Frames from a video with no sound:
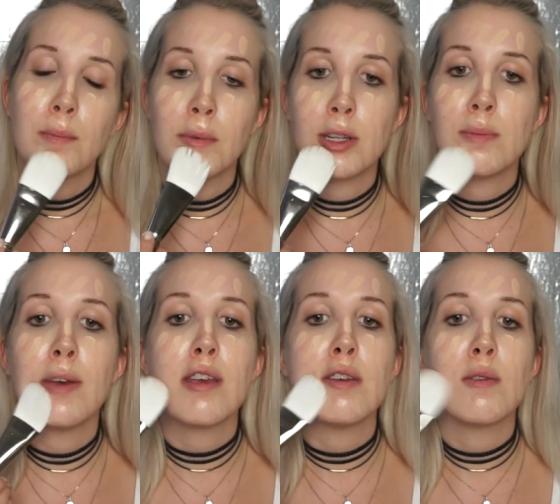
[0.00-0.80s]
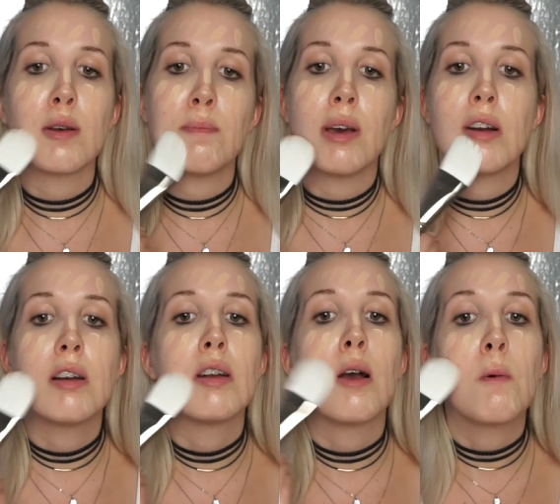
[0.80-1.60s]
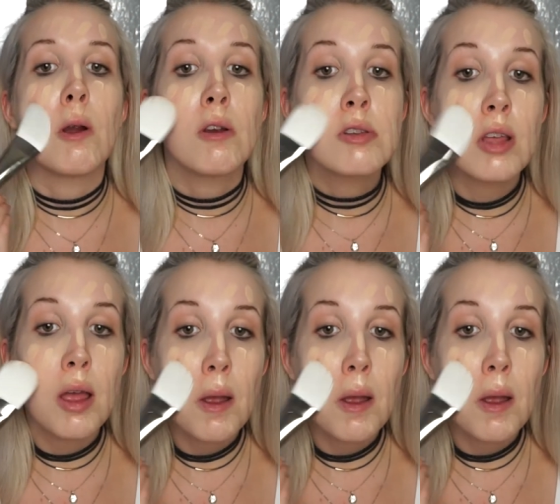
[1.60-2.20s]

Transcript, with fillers: But it's making you look better, not worse.